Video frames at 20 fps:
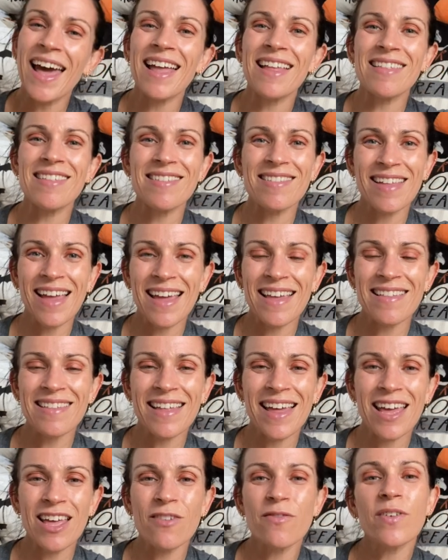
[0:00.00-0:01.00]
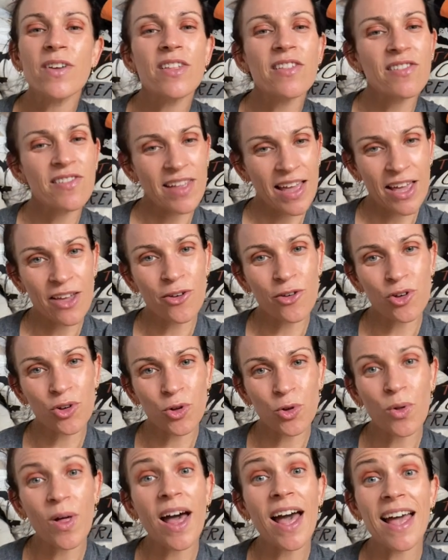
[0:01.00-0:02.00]
and stay safe, stay
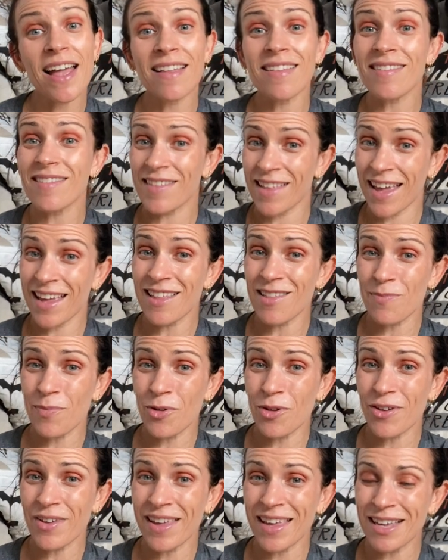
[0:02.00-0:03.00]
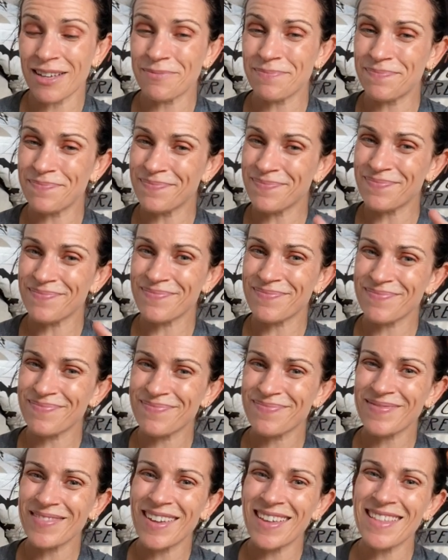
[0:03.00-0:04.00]
cool, and stay spooky.
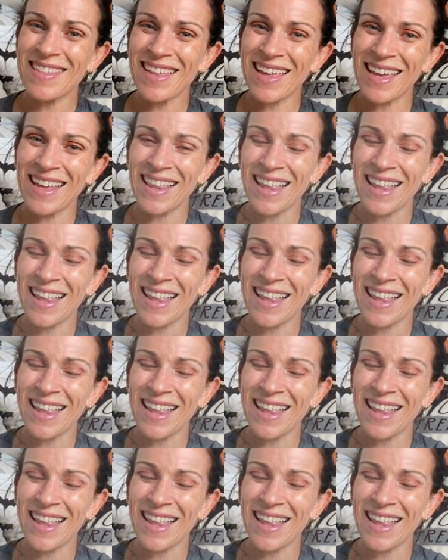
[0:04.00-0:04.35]
See you